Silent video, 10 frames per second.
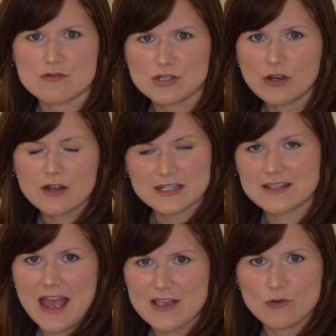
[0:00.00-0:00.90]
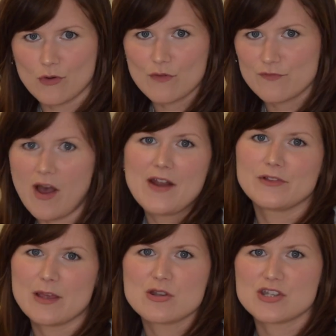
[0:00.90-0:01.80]
you took to get your final
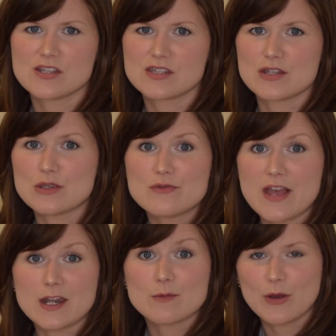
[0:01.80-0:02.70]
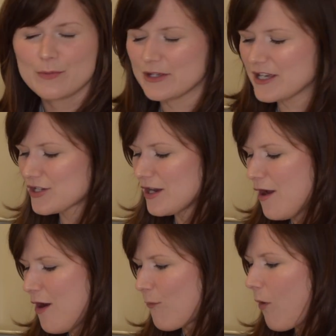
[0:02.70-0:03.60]
images that you then publish.
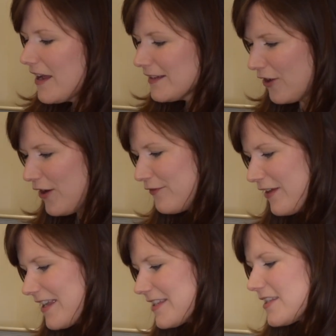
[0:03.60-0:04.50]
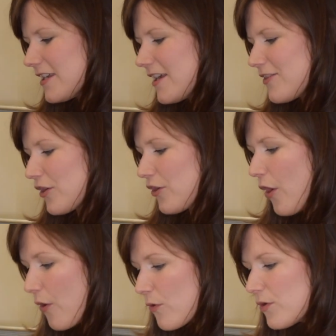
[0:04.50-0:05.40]
What I love is that the
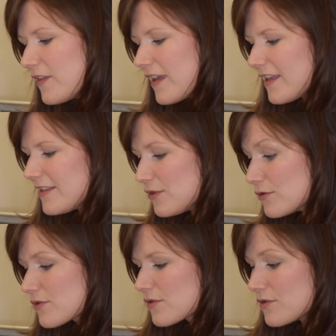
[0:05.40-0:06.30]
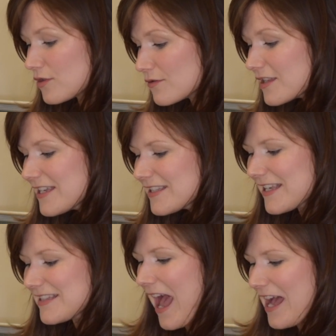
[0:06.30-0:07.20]
code that he used to do this
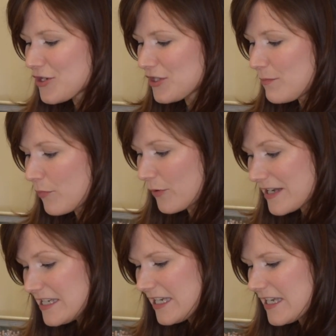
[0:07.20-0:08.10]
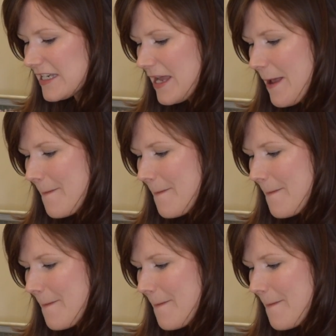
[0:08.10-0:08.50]
is actually printed